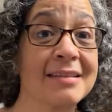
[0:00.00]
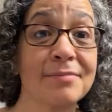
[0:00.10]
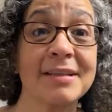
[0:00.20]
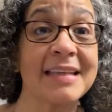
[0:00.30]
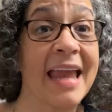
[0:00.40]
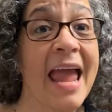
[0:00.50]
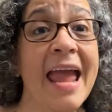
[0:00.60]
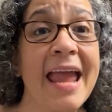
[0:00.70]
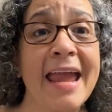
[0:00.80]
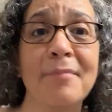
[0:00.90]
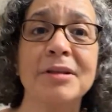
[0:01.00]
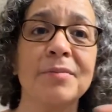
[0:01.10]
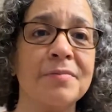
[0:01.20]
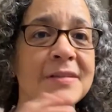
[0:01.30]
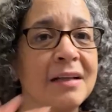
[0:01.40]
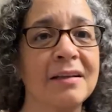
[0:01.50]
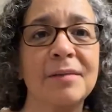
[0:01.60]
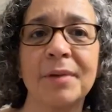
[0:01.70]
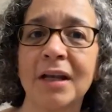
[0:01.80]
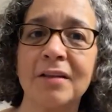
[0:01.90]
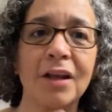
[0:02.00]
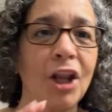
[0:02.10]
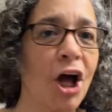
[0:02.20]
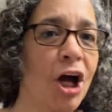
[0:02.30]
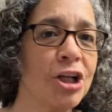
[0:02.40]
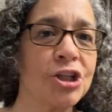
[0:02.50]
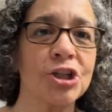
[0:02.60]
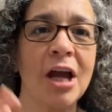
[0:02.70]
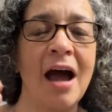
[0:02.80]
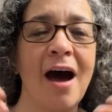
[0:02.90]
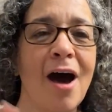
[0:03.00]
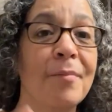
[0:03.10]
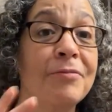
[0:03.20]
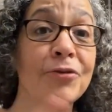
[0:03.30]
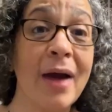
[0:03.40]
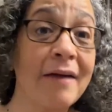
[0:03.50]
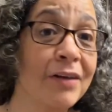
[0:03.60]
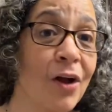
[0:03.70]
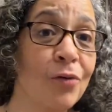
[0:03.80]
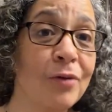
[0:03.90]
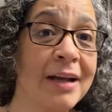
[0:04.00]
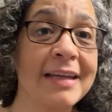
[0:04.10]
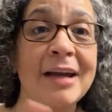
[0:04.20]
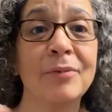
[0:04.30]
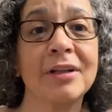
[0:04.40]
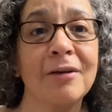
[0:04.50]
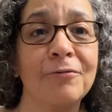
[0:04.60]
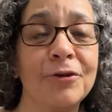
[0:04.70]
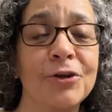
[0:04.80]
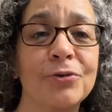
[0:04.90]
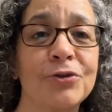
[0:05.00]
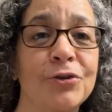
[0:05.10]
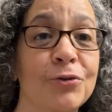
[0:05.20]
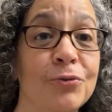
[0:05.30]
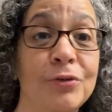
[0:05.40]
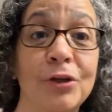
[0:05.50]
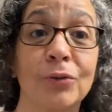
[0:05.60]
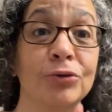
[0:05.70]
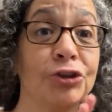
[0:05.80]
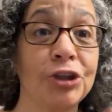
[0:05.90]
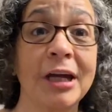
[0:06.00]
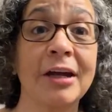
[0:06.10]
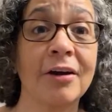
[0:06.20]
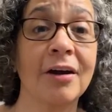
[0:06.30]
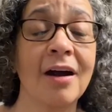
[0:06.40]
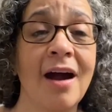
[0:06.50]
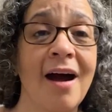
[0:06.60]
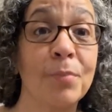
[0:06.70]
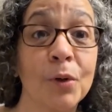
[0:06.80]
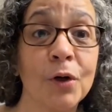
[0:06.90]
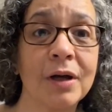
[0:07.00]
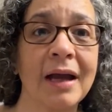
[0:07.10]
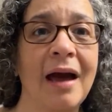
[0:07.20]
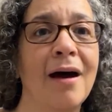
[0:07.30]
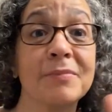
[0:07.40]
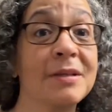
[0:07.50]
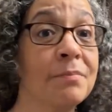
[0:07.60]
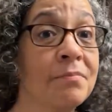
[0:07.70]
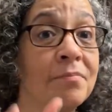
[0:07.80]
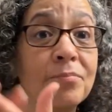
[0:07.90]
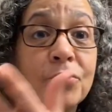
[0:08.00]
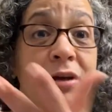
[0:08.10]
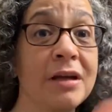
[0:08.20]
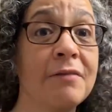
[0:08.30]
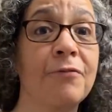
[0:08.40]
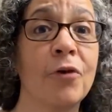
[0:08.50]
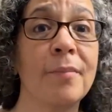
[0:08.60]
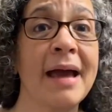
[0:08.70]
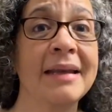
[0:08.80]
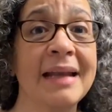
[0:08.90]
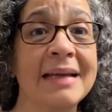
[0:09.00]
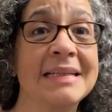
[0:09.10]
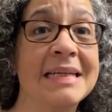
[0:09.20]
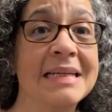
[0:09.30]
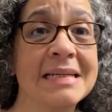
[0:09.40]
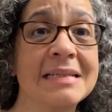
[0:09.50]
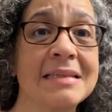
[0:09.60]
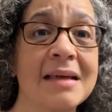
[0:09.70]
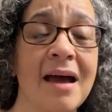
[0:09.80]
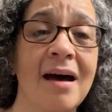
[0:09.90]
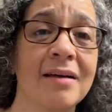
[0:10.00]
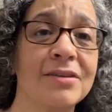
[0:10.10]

ask them to say, hey, still in the middle of the launch. If you haven't already, I would love for you to, you know, share the book, give them some pre-formatted ideas